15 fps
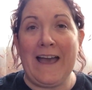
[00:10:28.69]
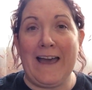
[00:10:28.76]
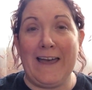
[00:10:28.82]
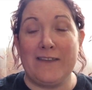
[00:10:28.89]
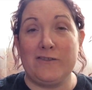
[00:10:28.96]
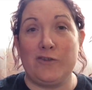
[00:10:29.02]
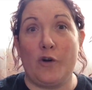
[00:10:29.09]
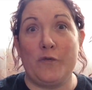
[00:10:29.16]

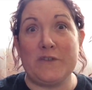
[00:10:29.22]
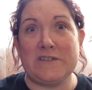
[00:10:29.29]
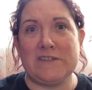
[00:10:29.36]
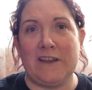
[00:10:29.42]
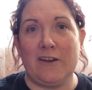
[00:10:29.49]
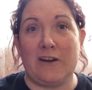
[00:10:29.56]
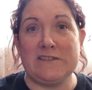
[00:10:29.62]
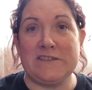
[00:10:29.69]
As
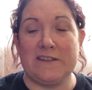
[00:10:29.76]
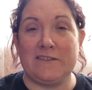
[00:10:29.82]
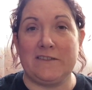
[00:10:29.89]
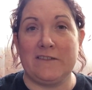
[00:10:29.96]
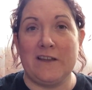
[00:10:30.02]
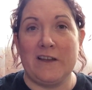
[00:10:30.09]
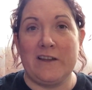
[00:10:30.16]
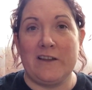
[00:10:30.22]
obviously I did
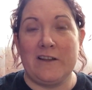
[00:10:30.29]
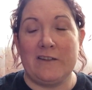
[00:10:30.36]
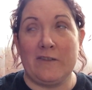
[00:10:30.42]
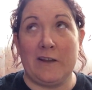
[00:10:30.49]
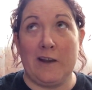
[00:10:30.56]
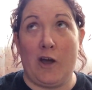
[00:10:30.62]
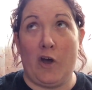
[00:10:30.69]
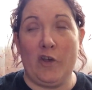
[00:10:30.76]

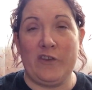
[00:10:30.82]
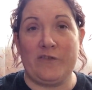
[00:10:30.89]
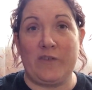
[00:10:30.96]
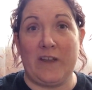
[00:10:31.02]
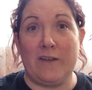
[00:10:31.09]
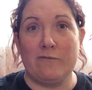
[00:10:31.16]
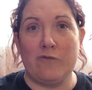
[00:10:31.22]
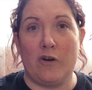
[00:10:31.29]
the last
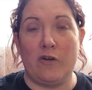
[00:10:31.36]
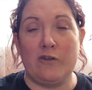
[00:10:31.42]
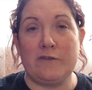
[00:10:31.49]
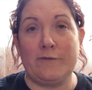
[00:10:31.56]
thing wrong.